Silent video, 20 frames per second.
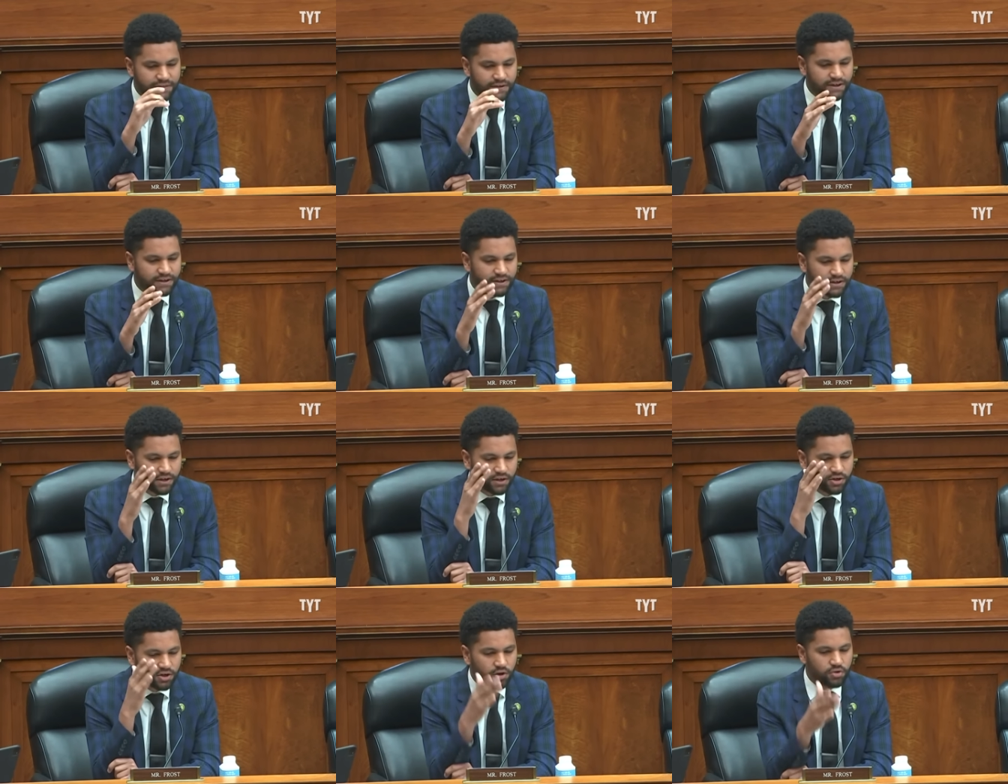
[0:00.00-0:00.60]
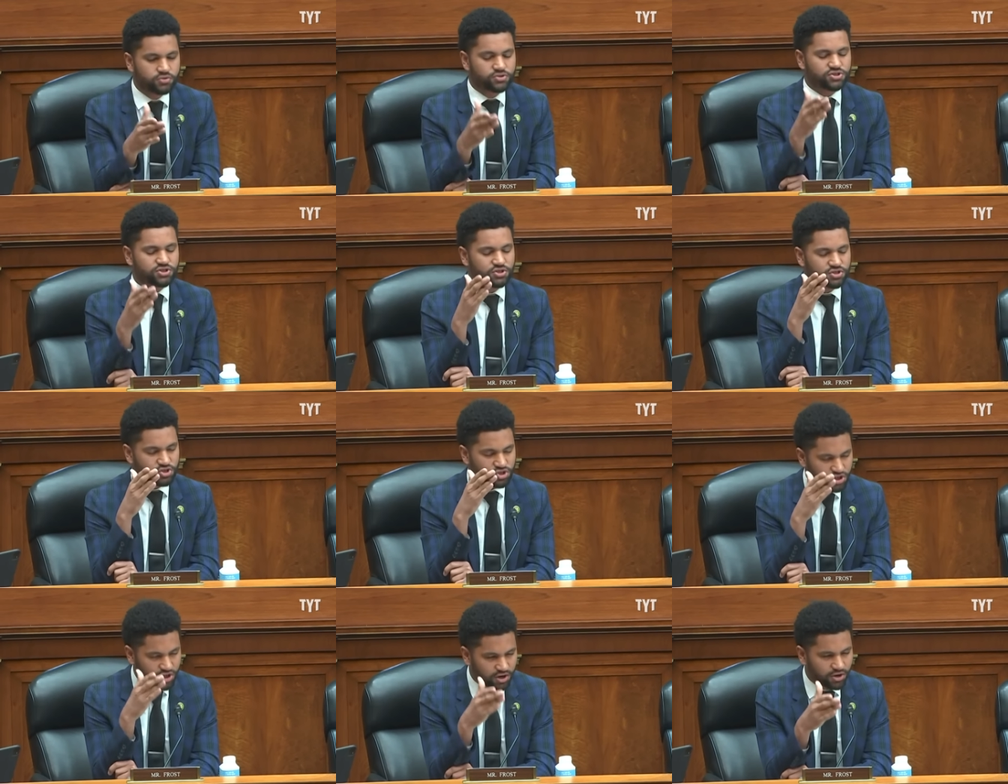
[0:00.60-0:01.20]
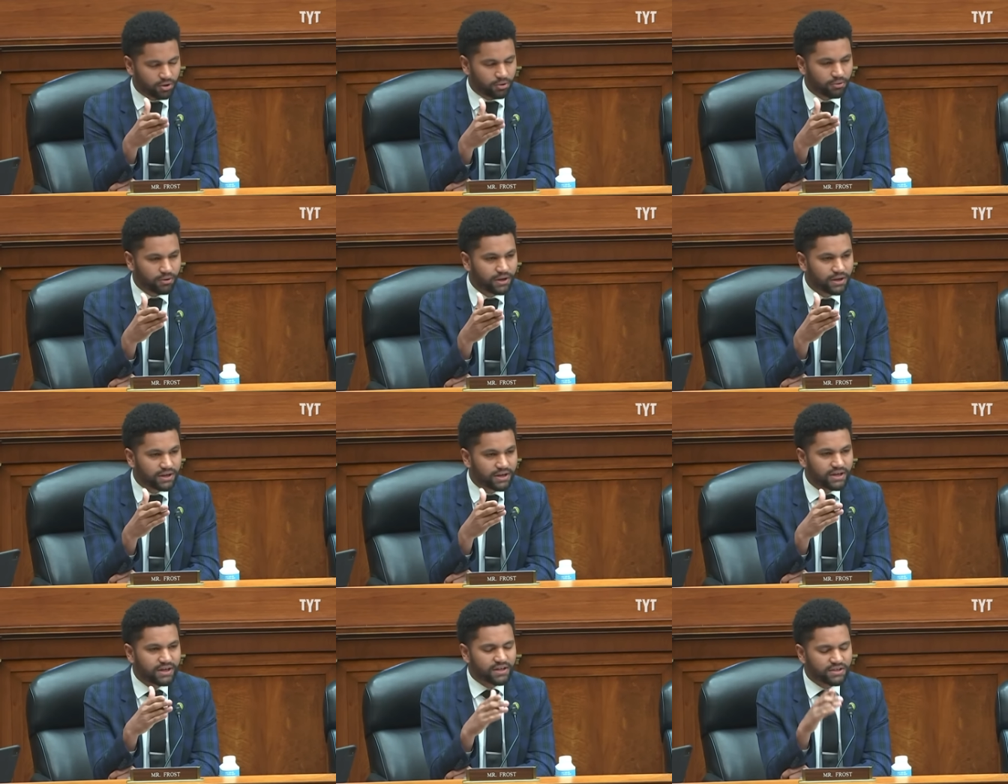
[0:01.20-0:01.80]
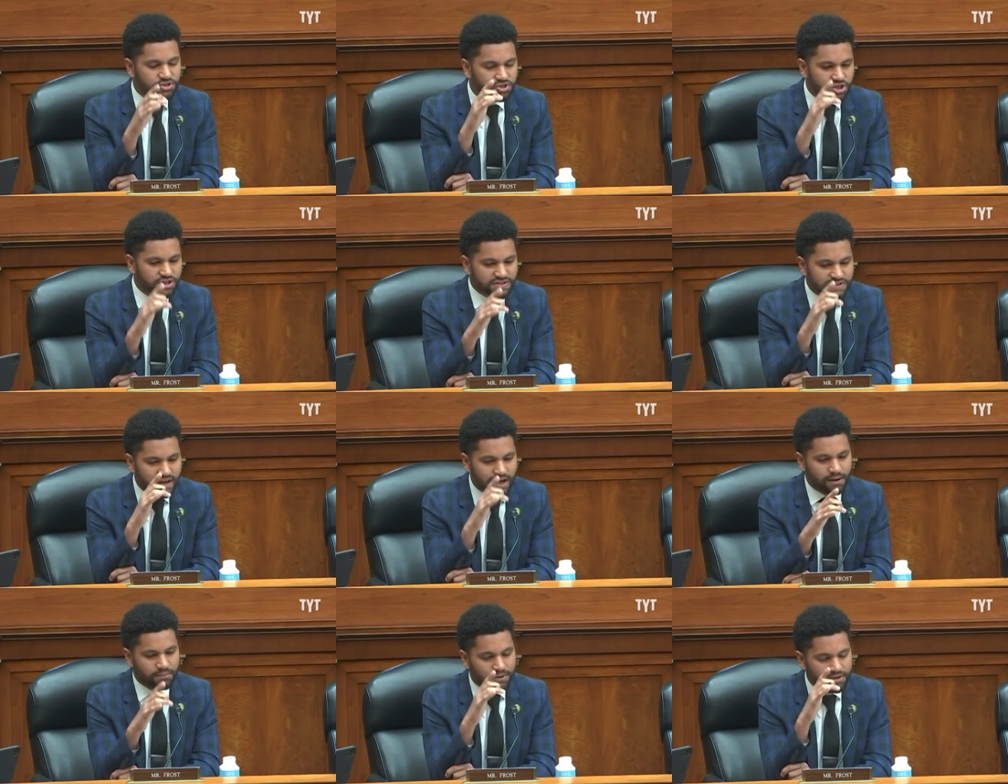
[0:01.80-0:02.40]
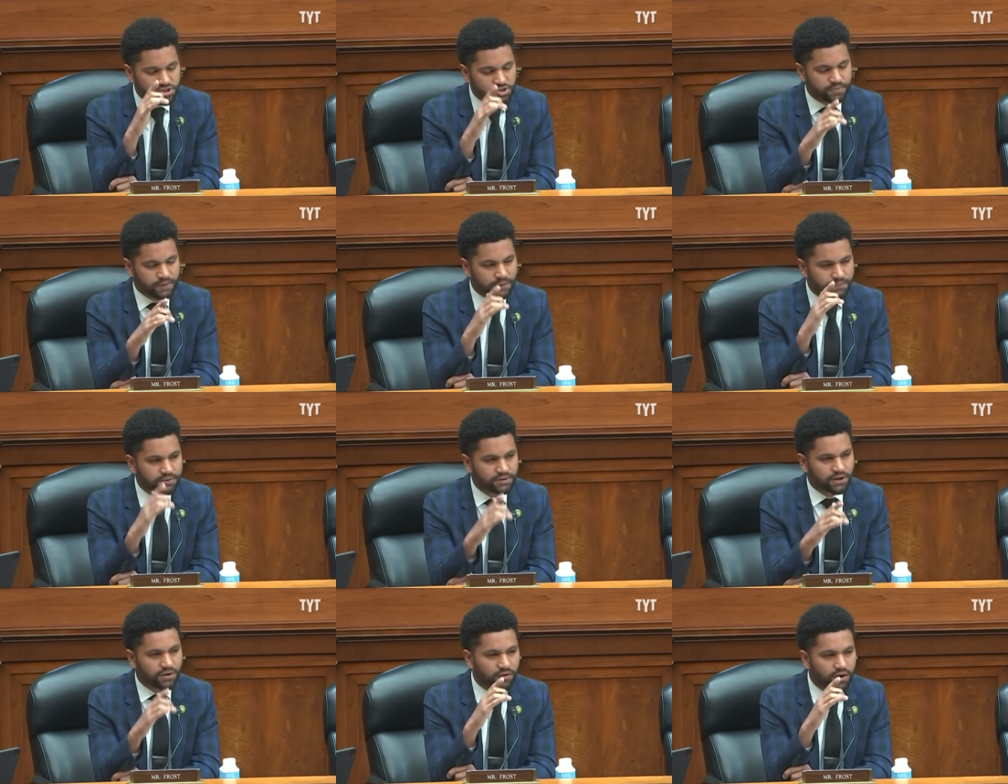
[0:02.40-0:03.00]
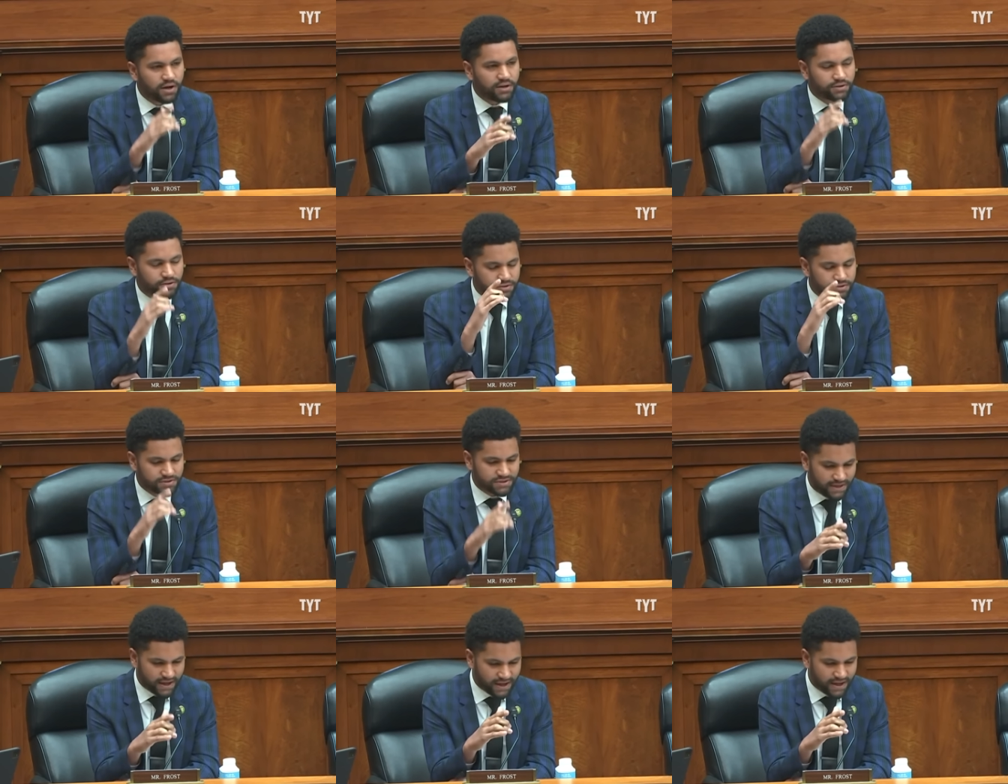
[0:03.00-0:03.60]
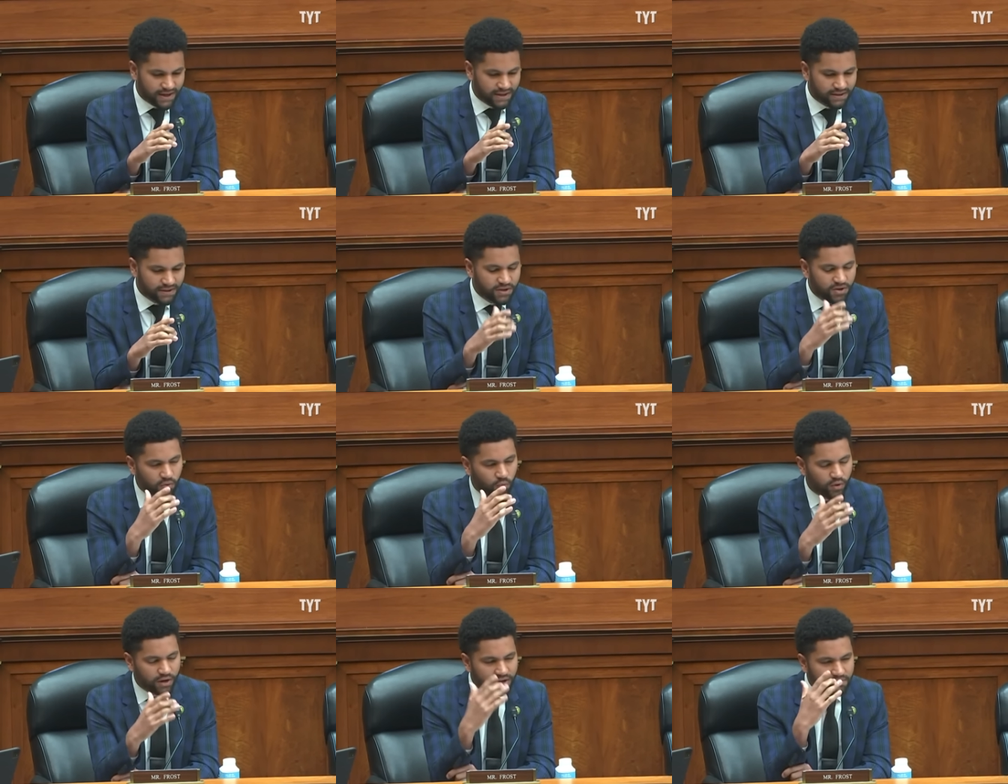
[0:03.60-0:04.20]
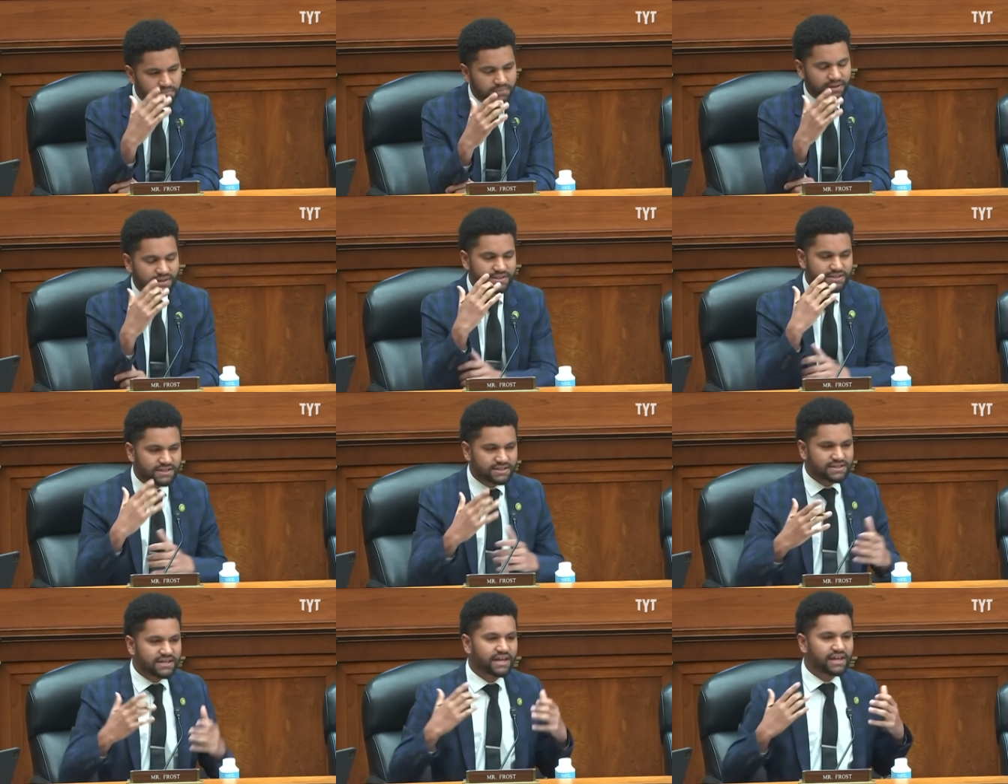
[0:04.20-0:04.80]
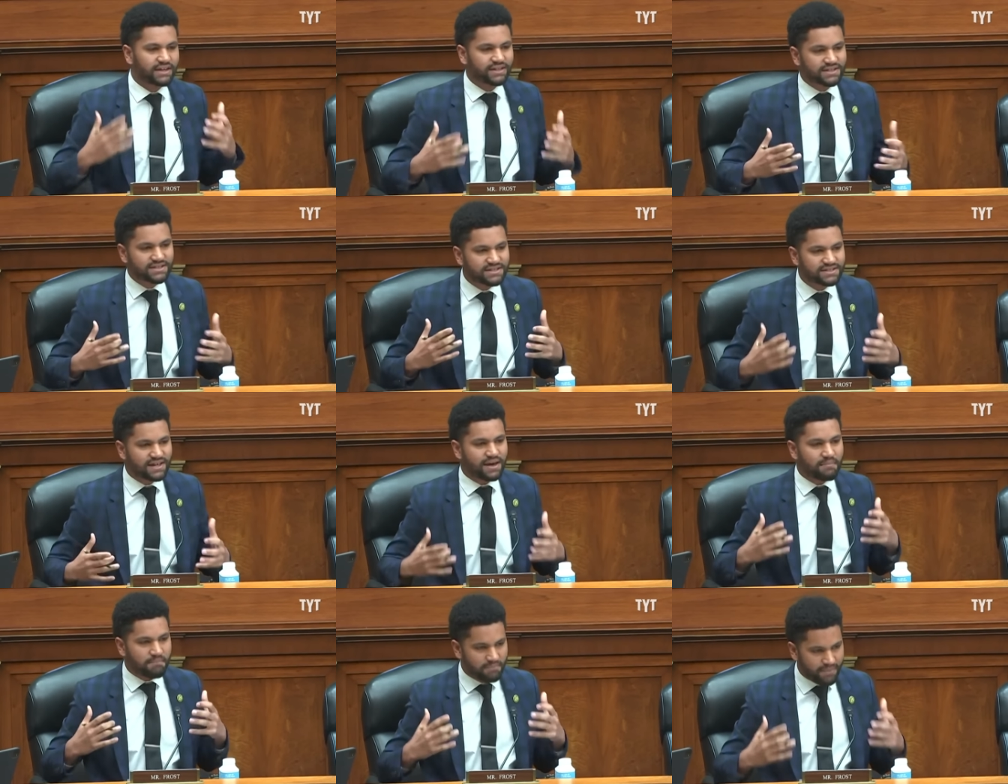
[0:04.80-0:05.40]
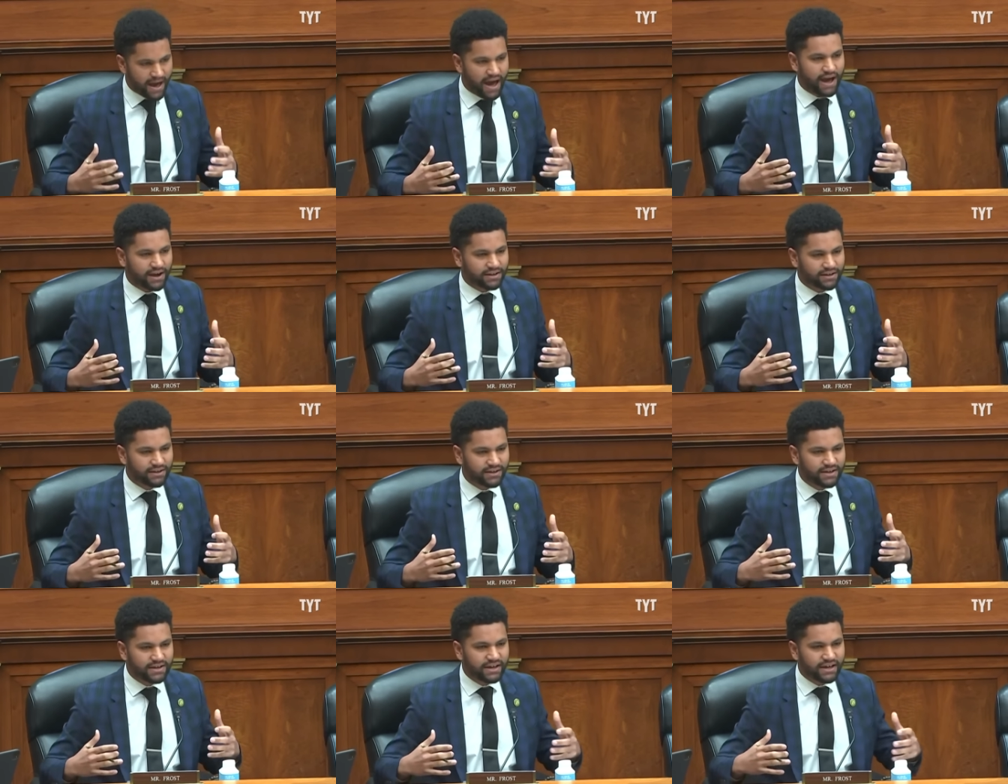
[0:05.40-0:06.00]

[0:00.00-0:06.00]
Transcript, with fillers: think it goes to show just how much people don't understand what it means to take a step back